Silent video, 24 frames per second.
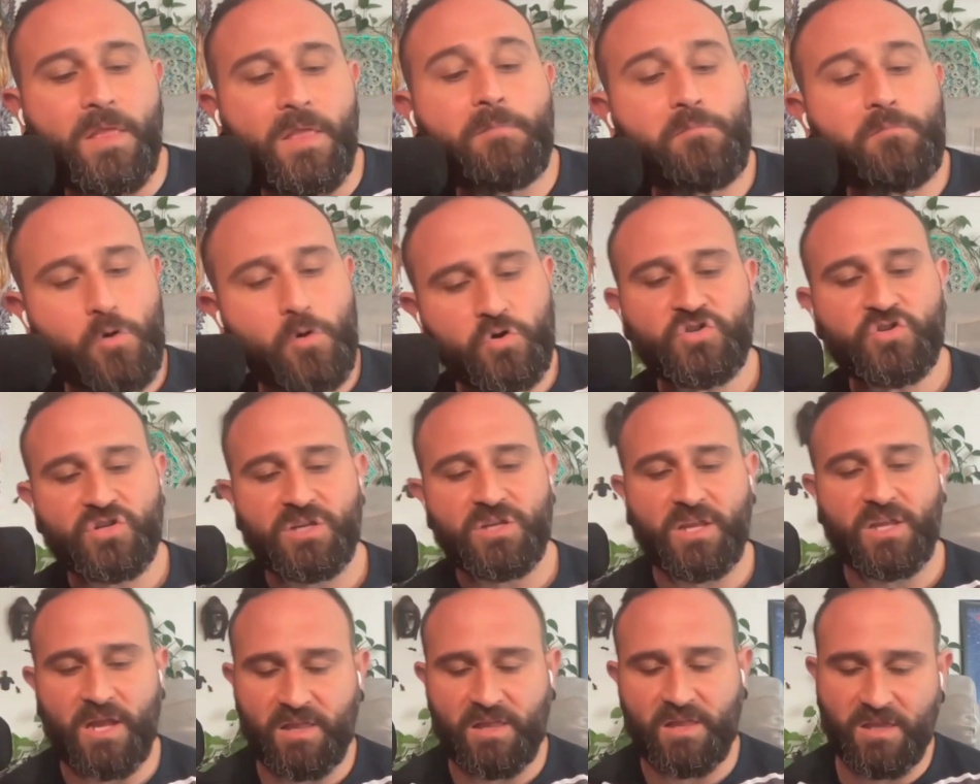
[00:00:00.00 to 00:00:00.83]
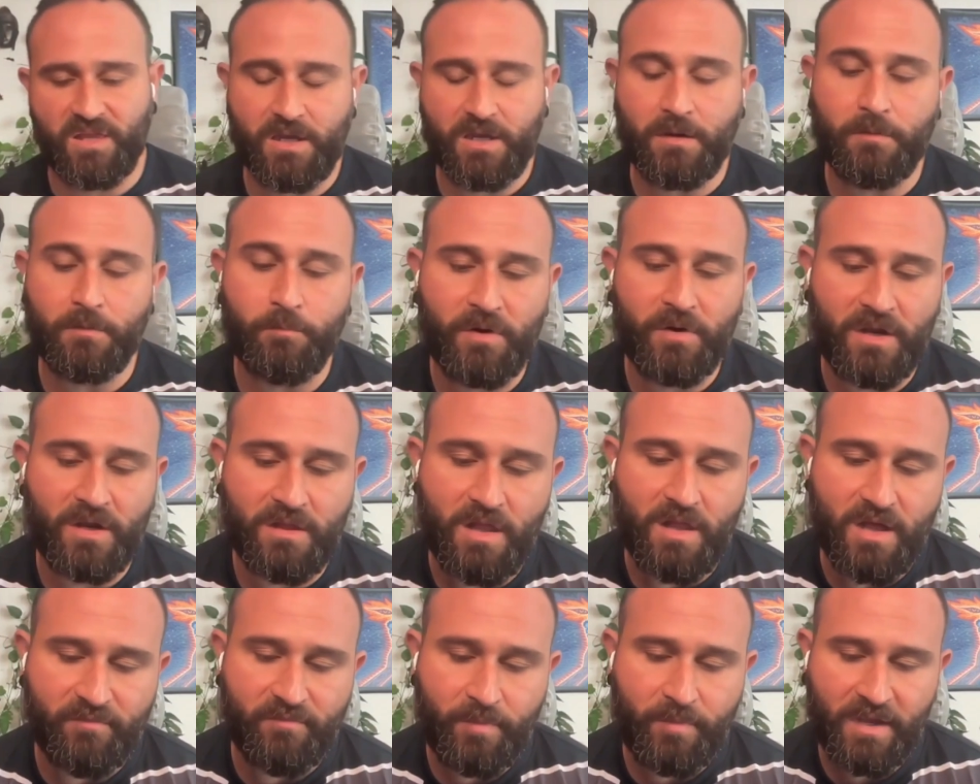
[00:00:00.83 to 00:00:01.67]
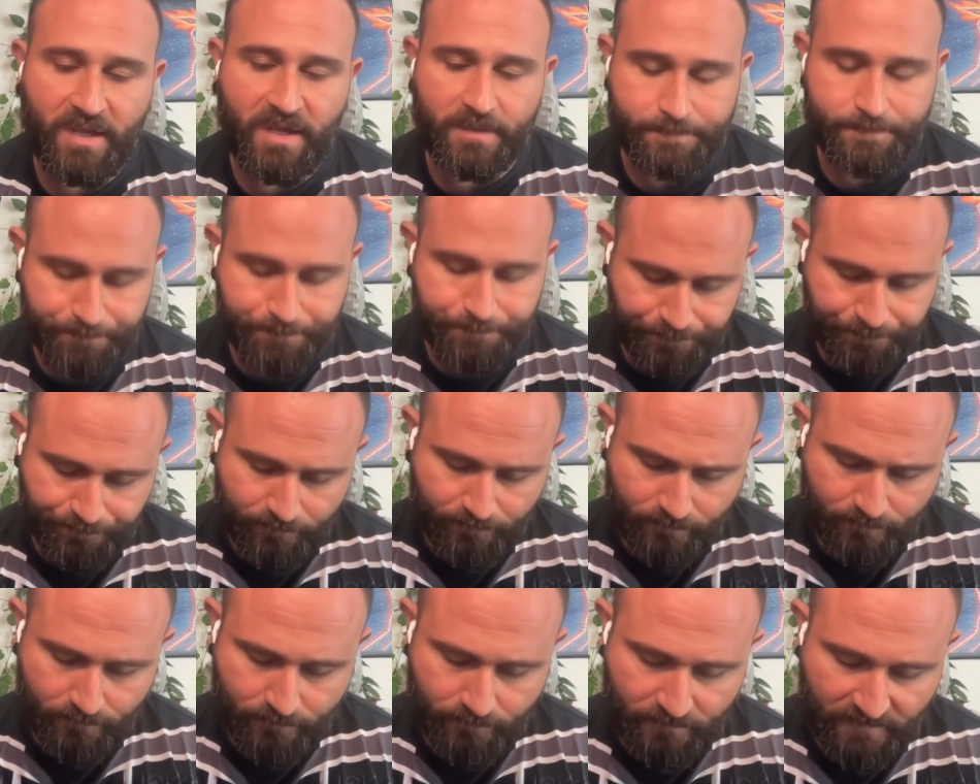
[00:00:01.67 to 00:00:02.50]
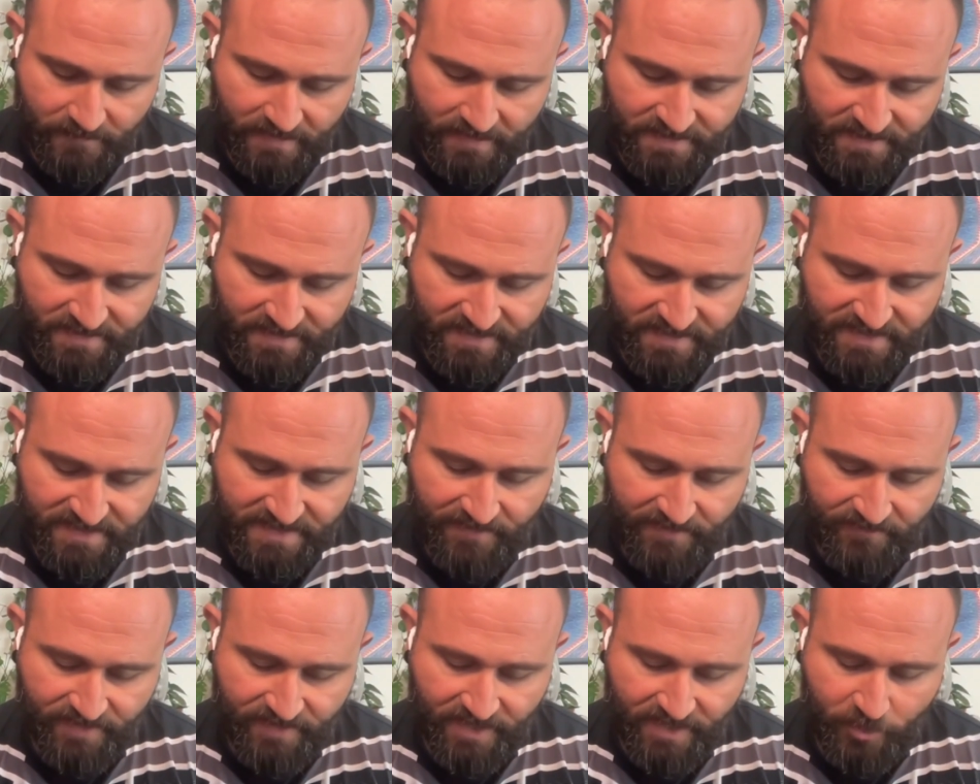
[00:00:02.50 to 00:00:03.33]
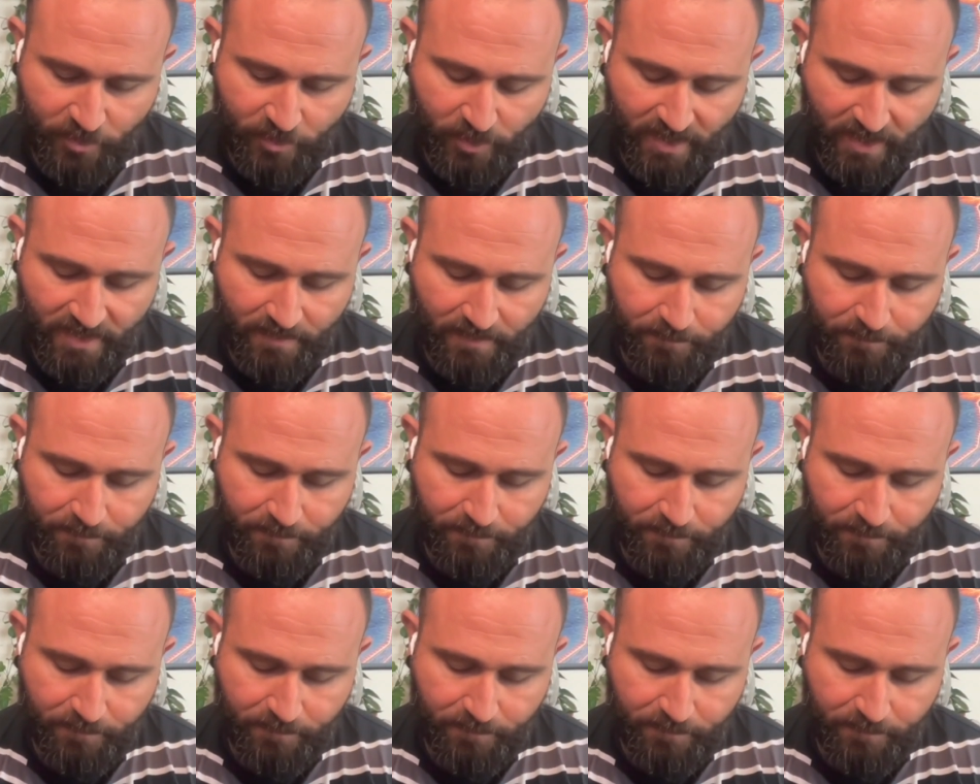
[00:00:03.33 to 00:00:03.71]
Emotionally, I think you can bring a lot of pain. Let's say 70 or